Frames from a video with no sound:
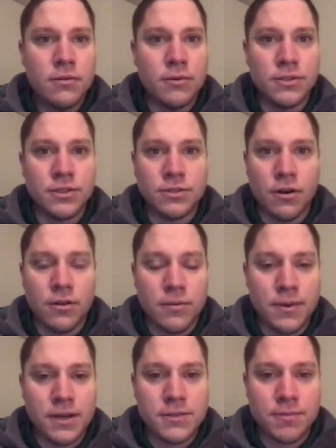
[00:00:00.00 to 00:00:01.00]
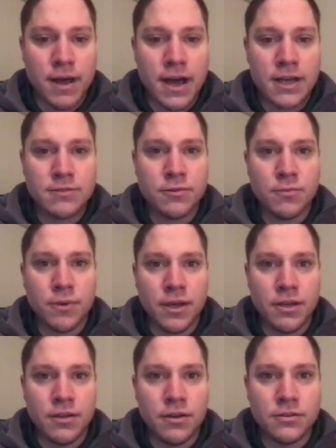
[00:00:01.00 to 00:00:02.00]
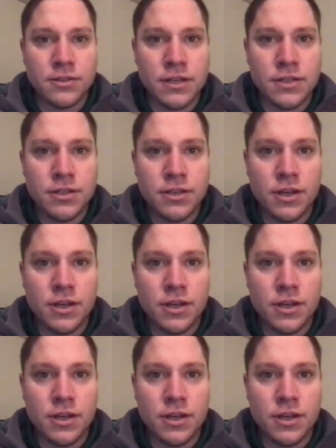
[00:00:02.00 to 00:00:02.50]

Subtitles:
We saw the big splash with Mike Yurcich.